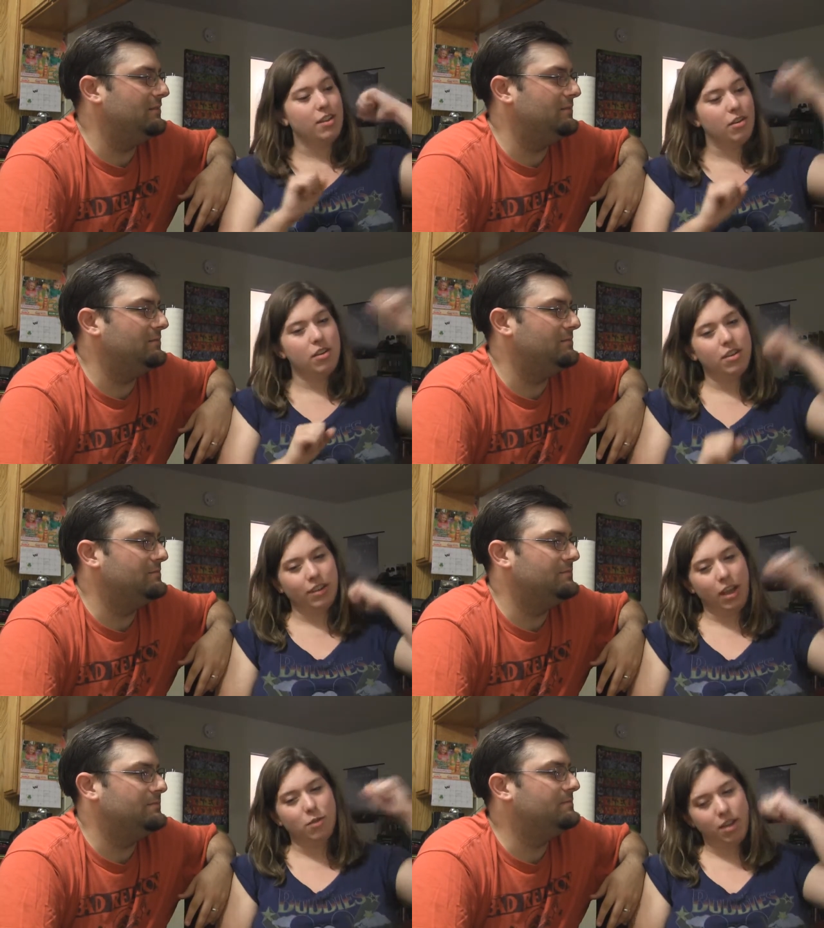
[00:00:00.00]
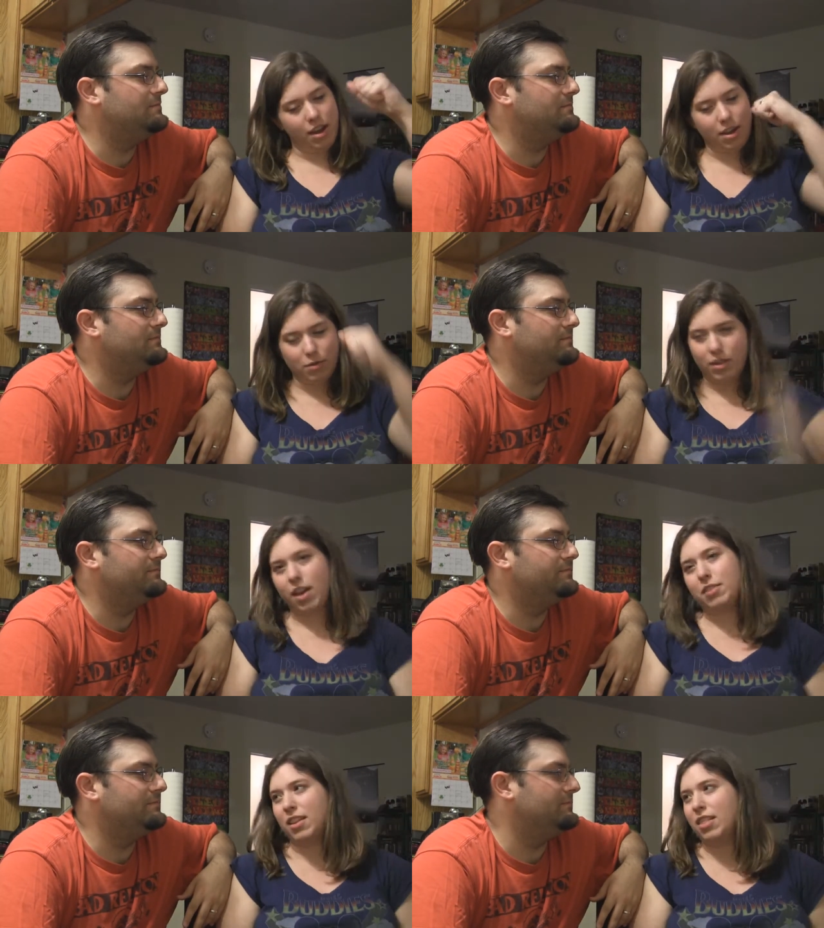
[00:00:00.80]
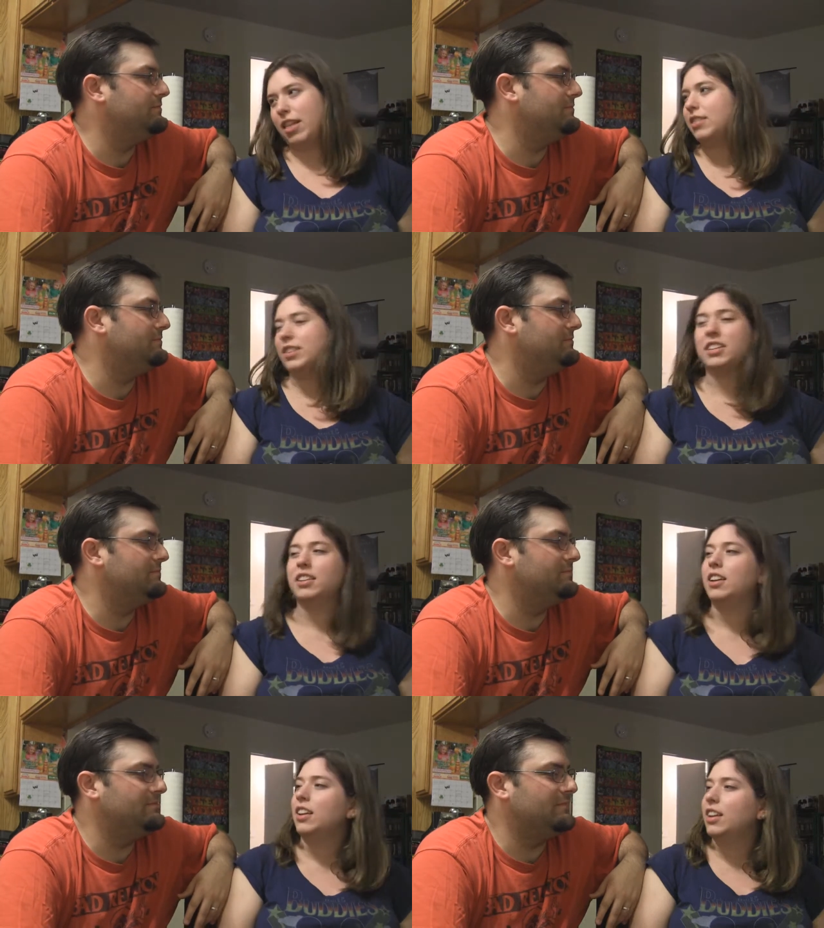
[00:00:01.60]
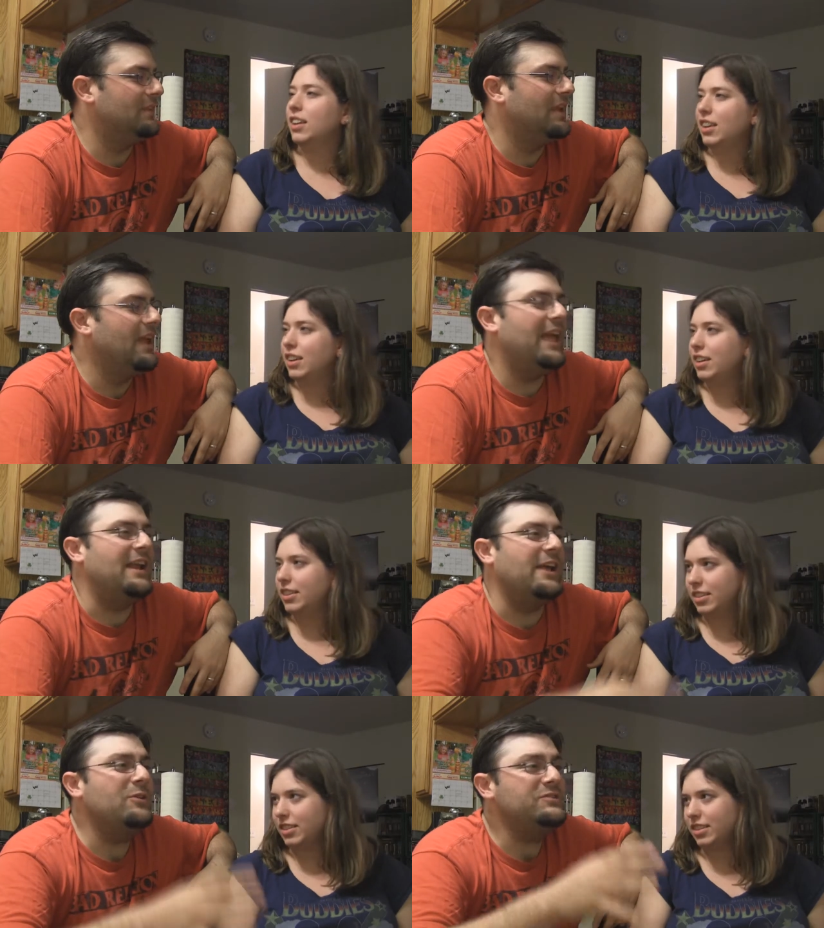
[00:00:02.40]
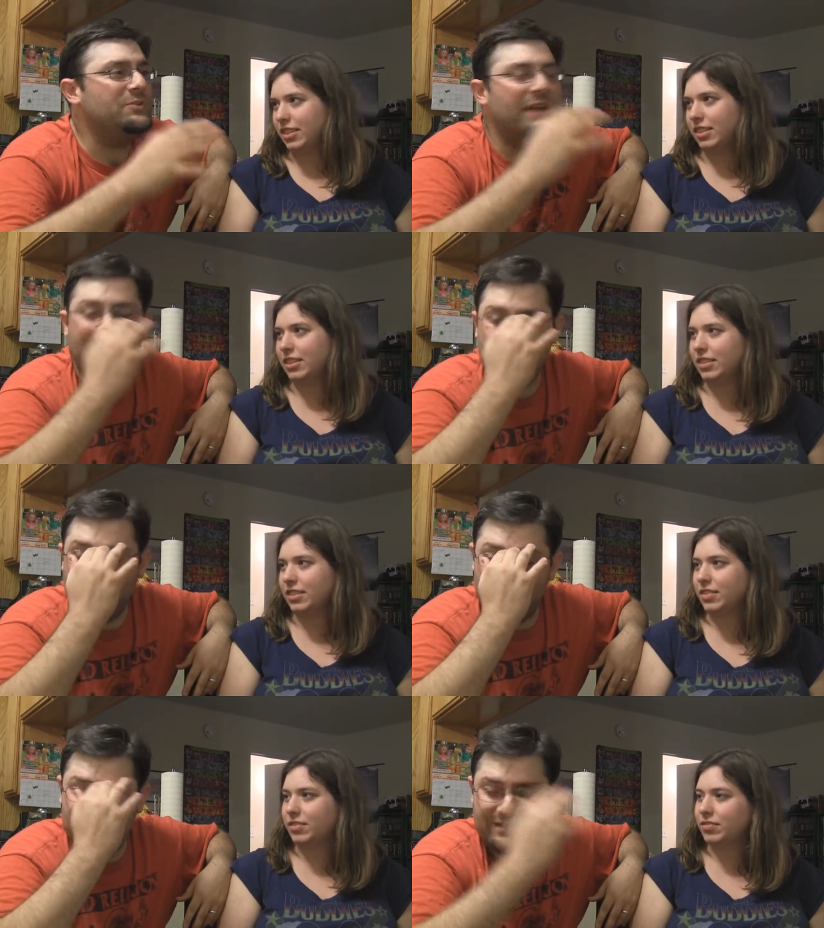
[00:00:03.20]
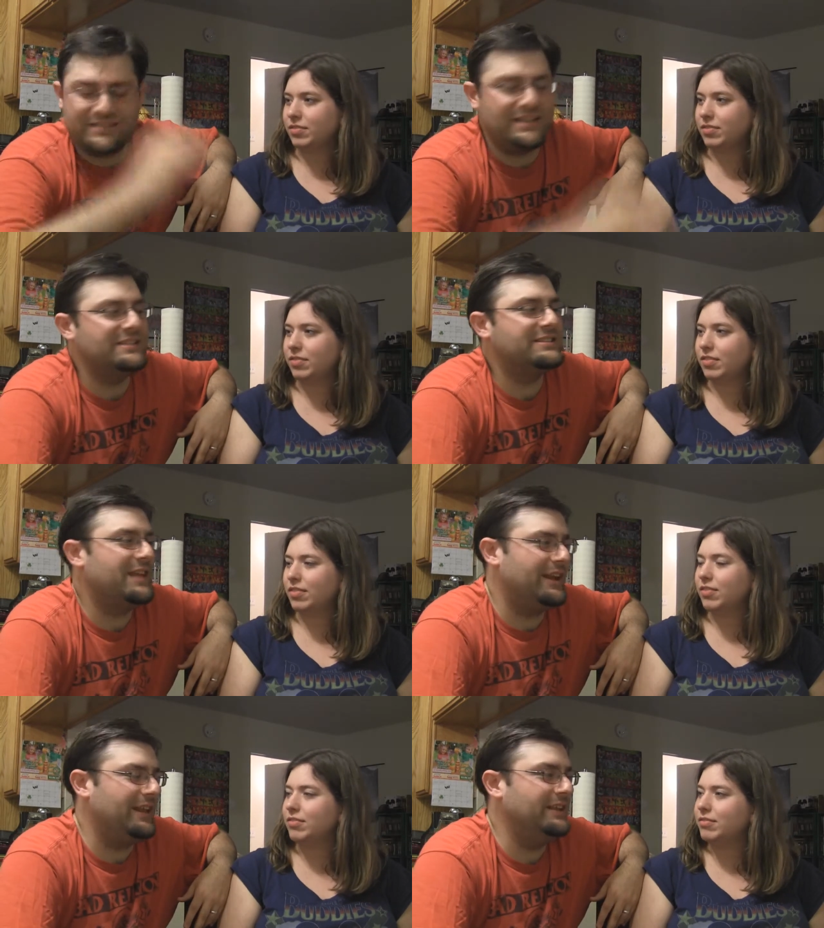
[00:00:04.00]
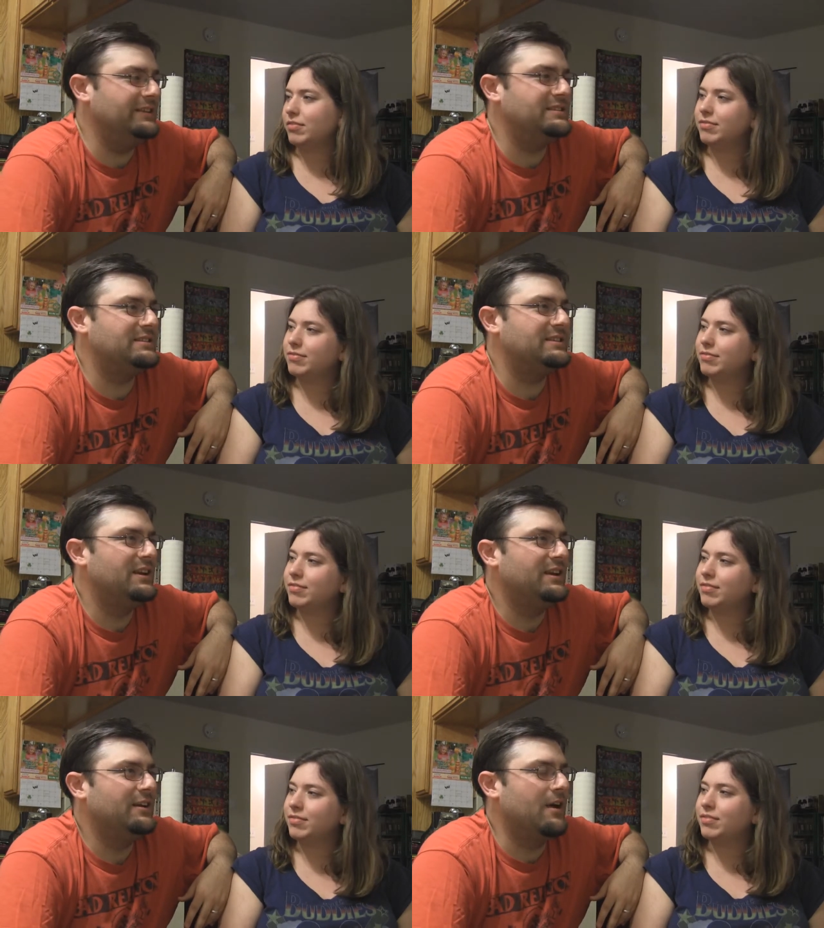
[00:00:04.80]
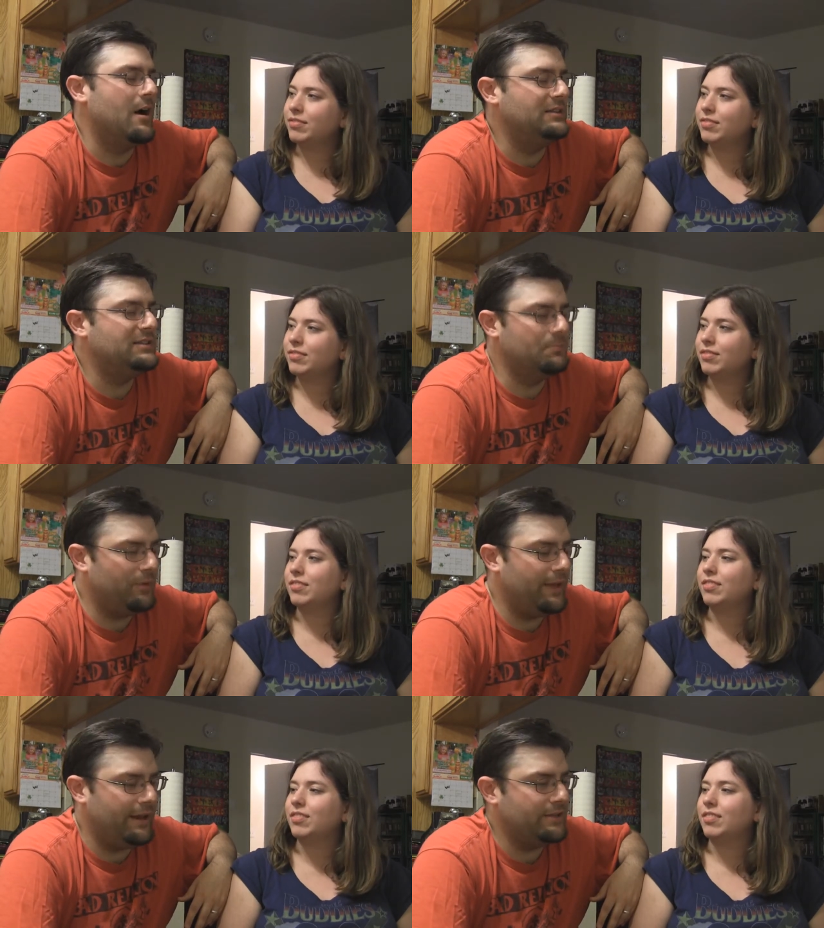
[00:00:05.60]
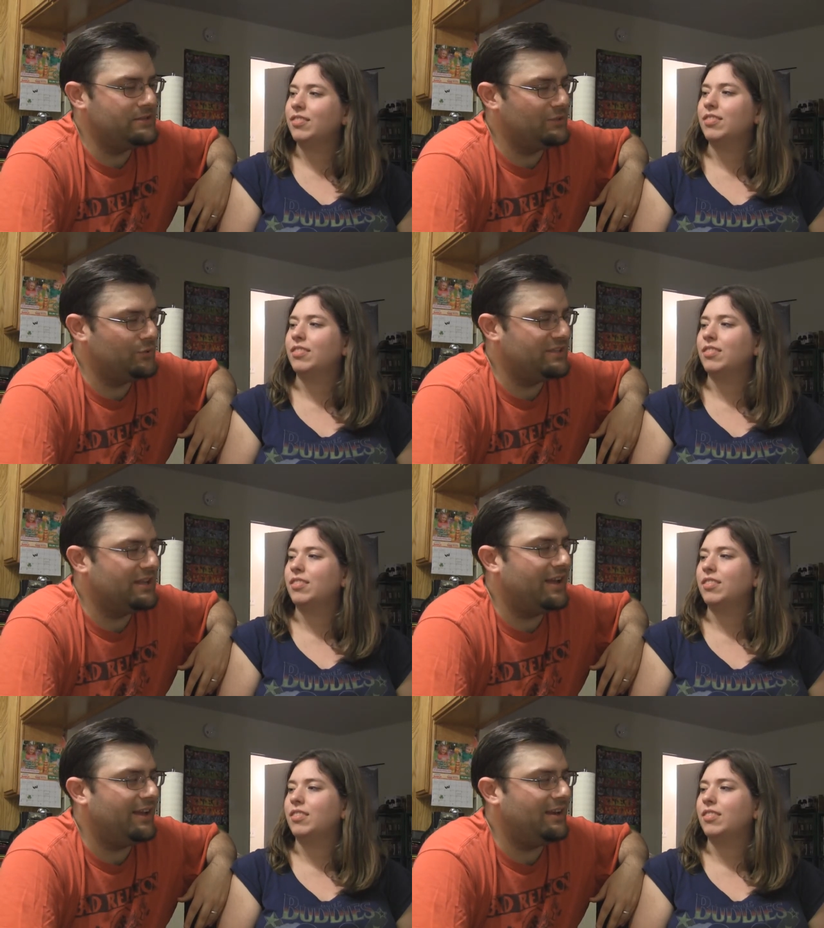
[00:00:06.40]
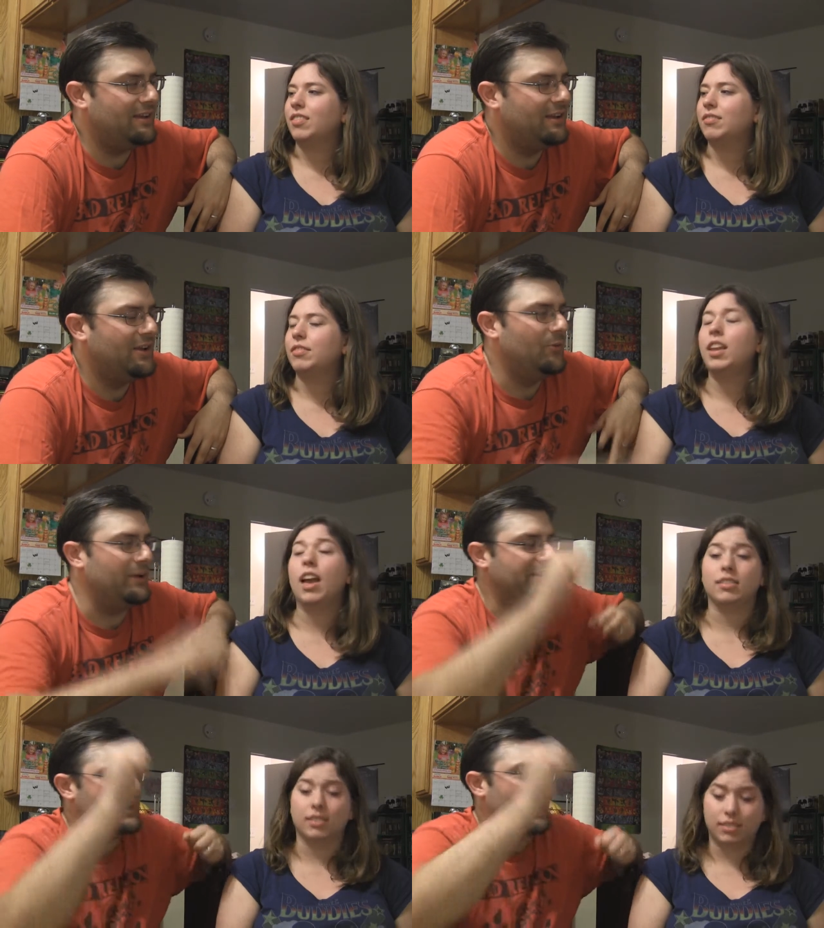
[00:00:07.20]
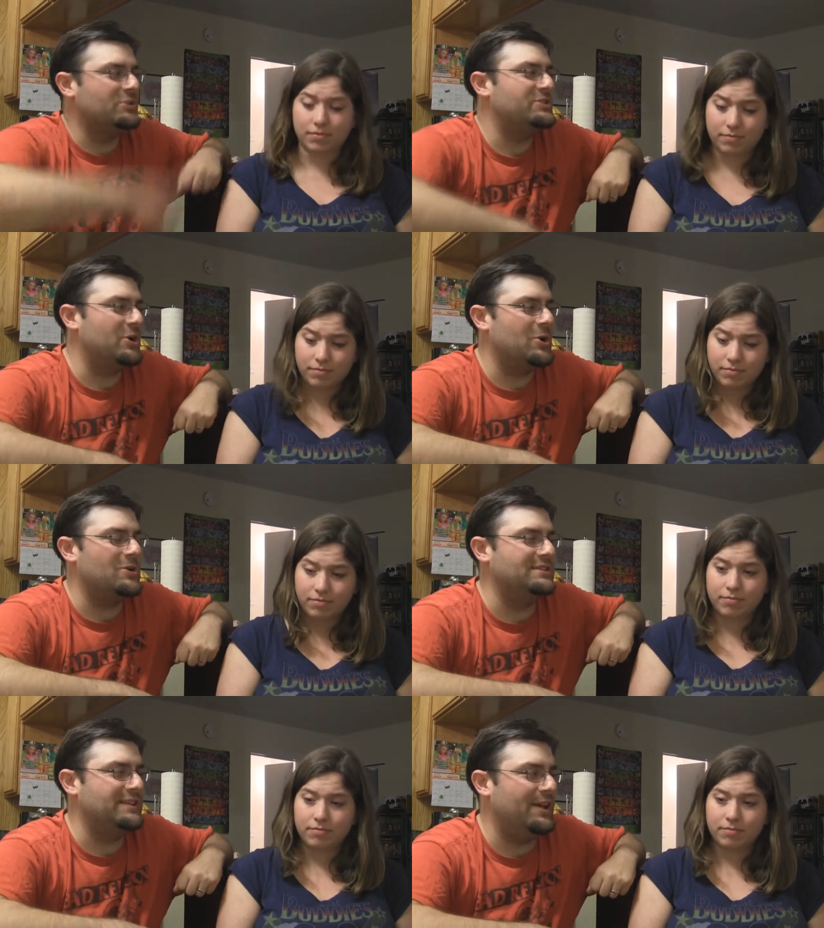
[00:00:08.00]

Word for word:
Speaker 1: "Oh, Henry, Henry, that's in, that's in."
Speaker 2: And I also kind of got the sense that he's contemplating suicide. Yes. When he tears the curtain